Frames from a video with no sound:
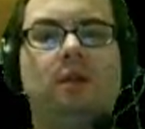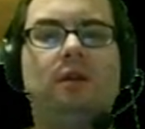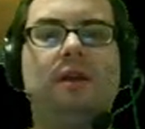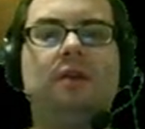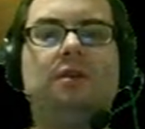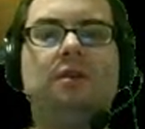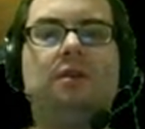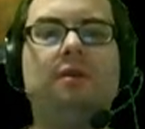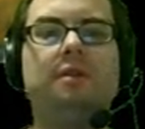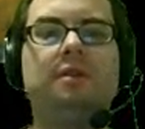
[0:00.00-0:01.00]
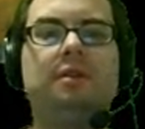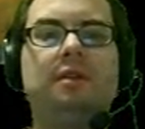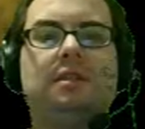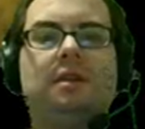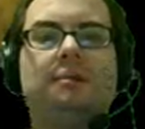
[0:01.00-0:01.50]
All we need is one
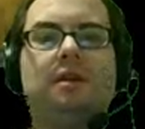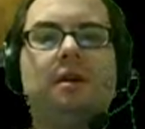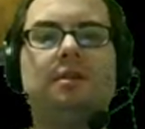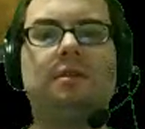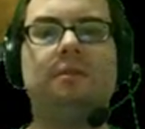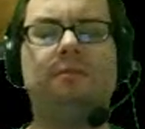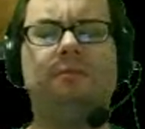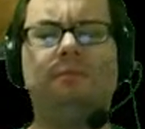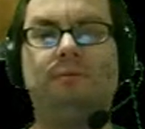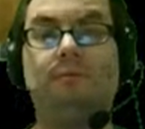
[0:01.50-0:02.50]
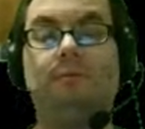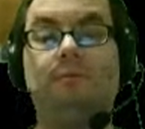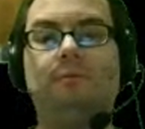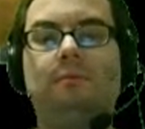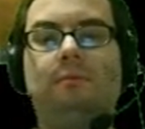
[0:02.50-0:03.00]
lookout, so you others get some
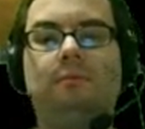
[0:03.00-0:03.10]
rest.